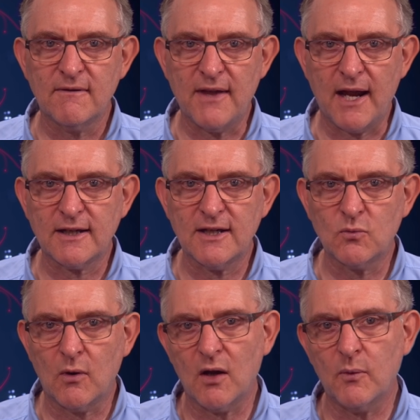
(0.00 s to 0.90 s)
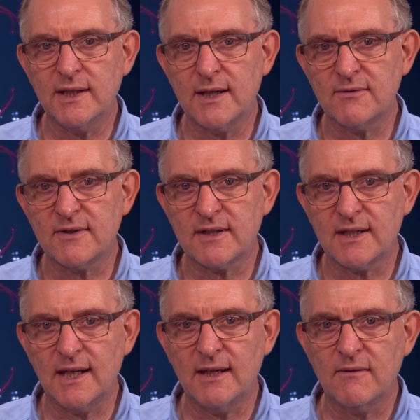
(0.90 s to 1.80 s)
That is why we don't
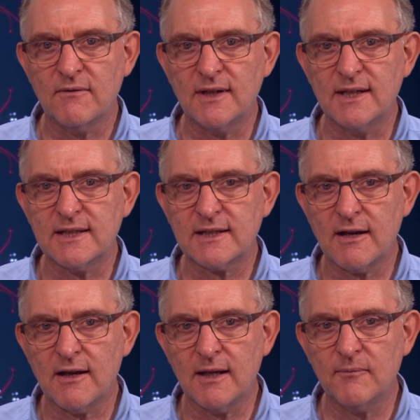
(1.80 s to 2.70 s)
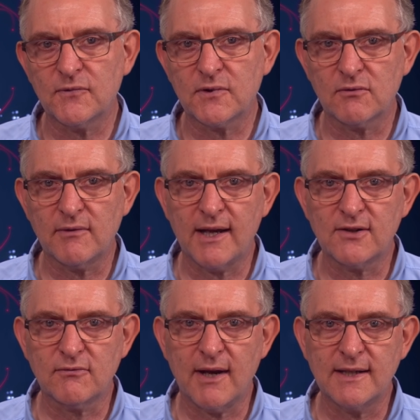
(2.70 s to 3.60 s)
see that it is time to
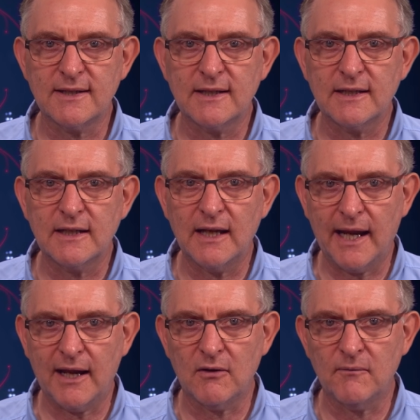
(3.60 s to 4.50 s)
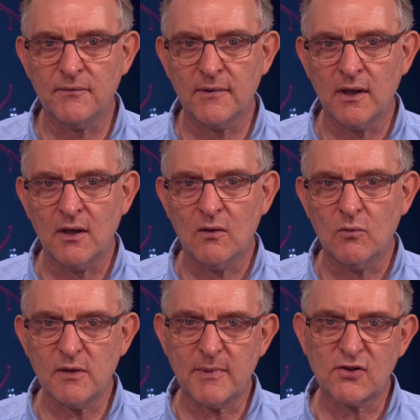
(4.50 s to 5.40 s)
raise rates now.
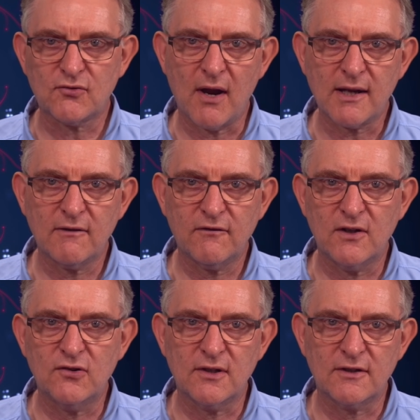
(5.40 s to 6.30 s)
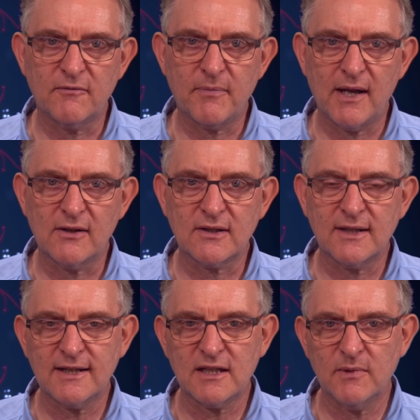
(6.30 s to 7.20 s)
One of the most striking features of Powell's
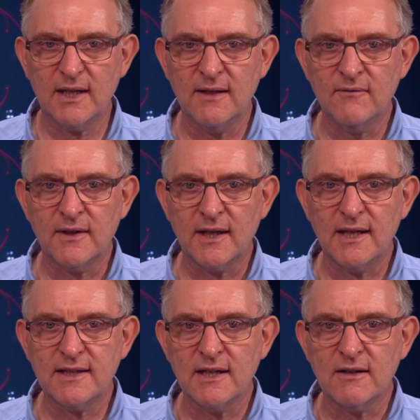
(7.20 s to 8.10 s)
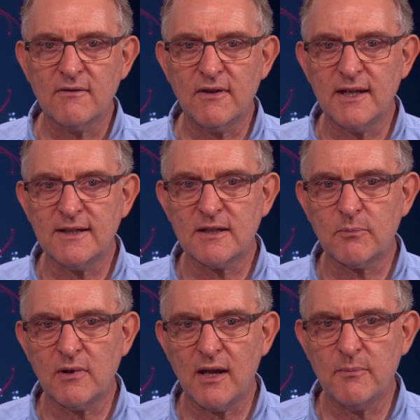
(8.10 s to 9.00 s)
testimony is these
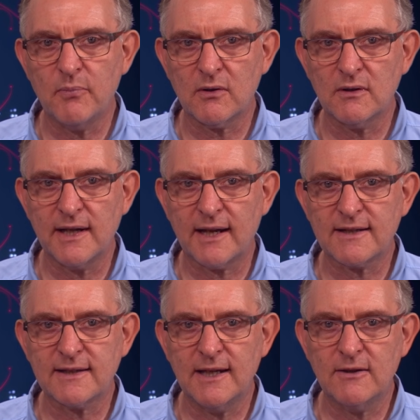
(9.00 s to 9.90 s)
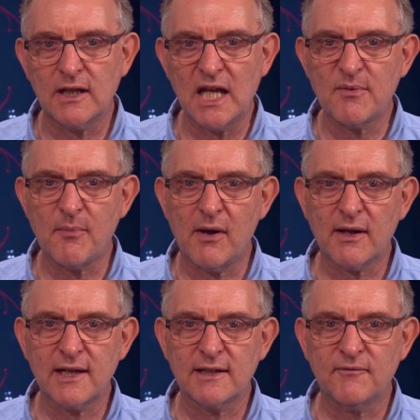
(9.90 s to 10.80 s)
supply bottlenecks in the labour
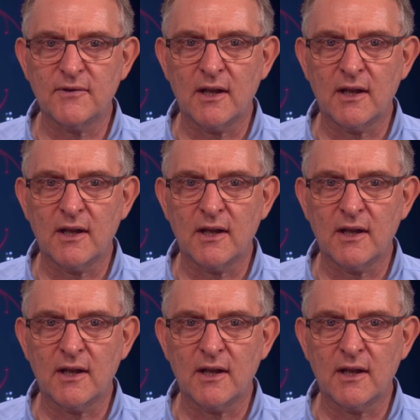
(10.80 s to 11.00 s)
market